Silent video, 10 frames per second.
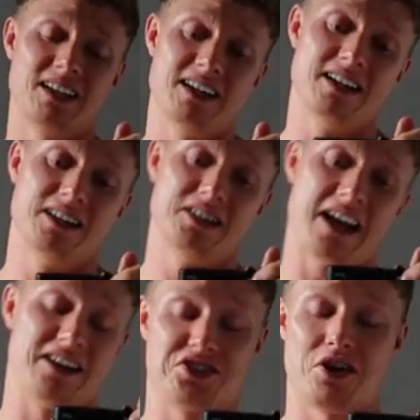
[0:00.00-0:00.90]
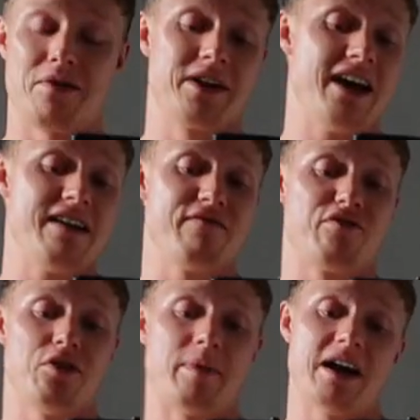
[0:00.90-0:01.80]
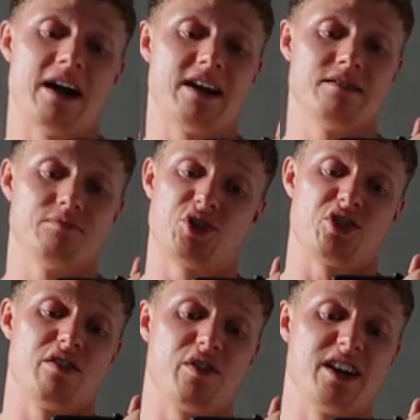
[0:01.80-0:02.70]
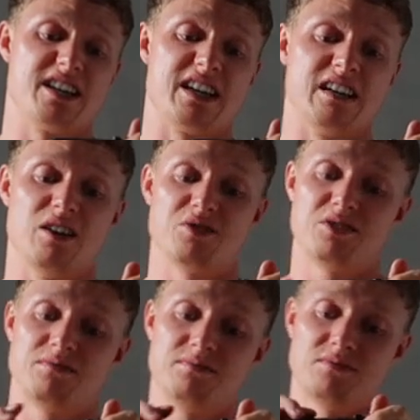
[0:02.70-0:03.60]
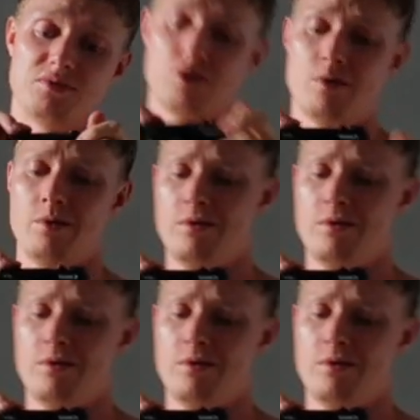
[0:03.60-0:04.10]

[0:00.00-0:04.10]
yeah, so I'm going to aim for about just over 80 kilos. See where